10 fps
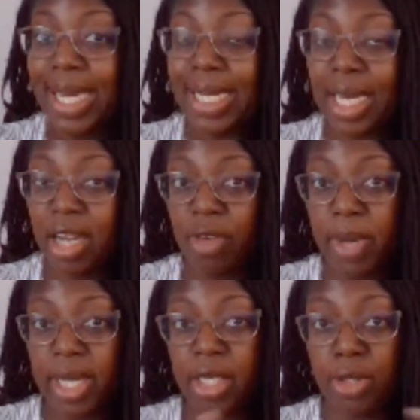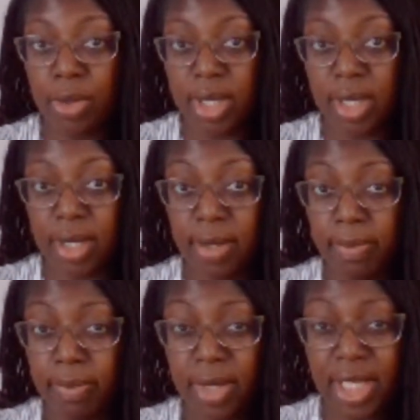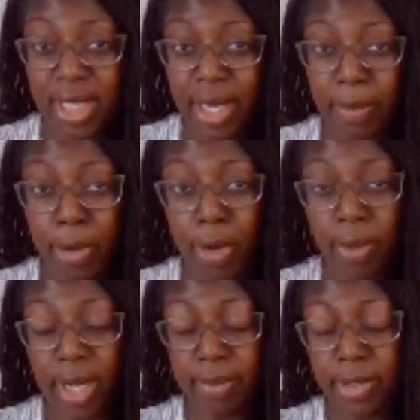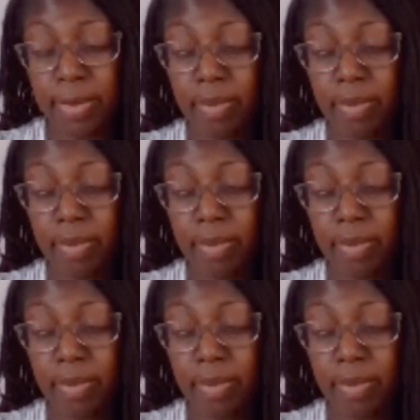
not everybody uses the same program.